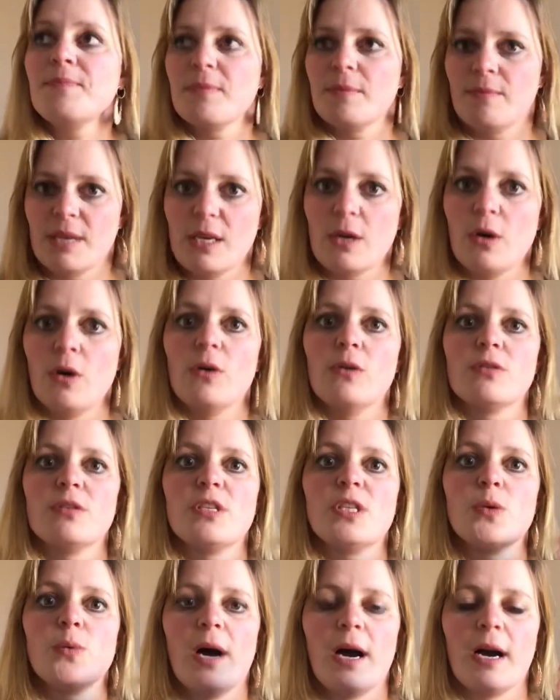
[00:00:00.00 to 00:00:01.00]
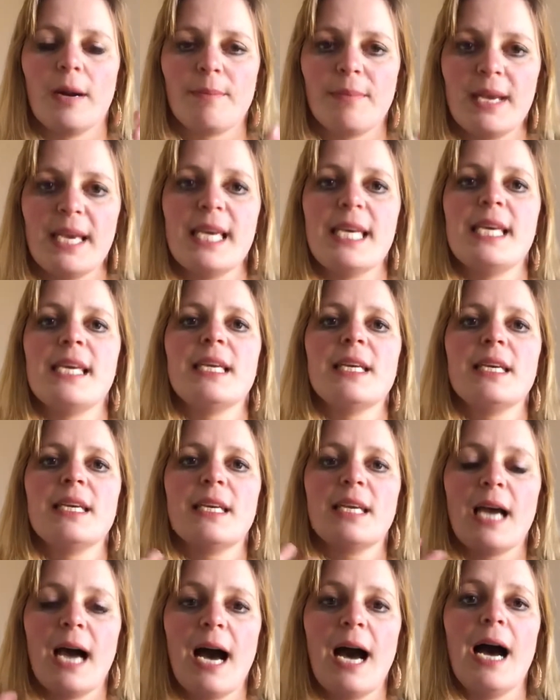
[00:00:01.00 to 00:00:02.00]
because you are being
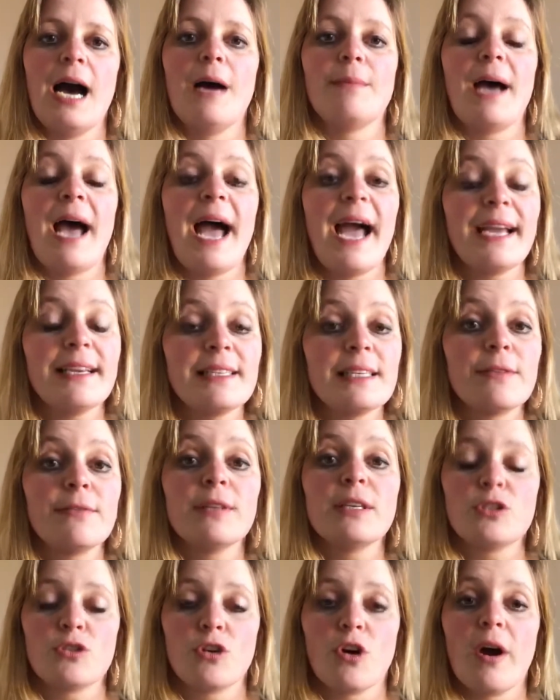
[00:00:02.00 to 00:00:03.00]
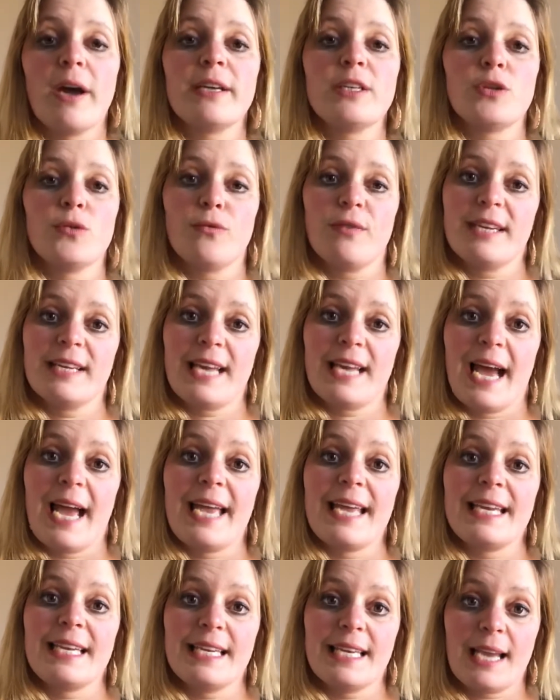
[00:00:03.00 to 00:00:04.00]
calm, actively trying to
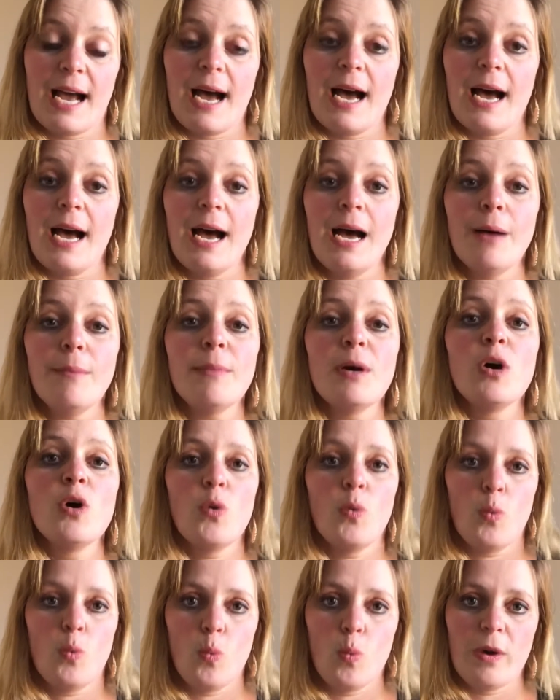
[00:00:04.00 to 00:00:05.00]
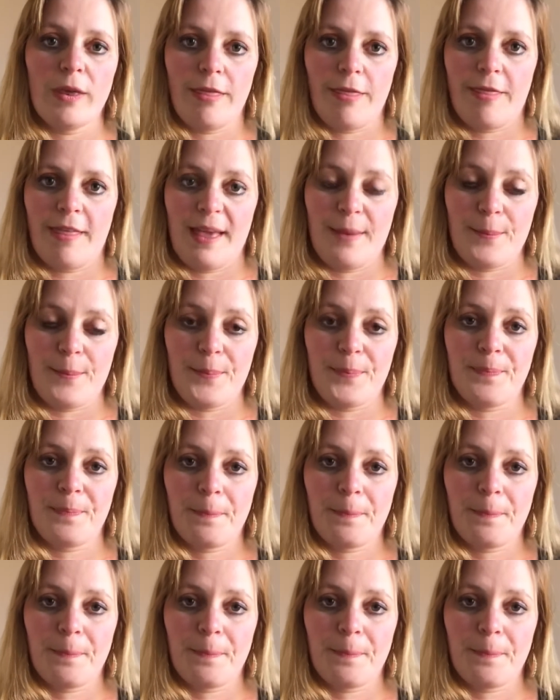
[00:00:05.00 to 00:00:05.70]
regain calm with them.